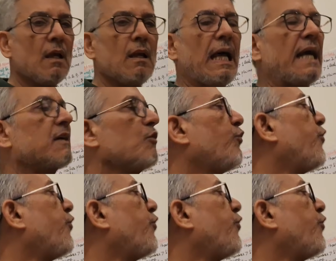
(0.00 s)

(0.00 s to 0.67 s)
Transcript: like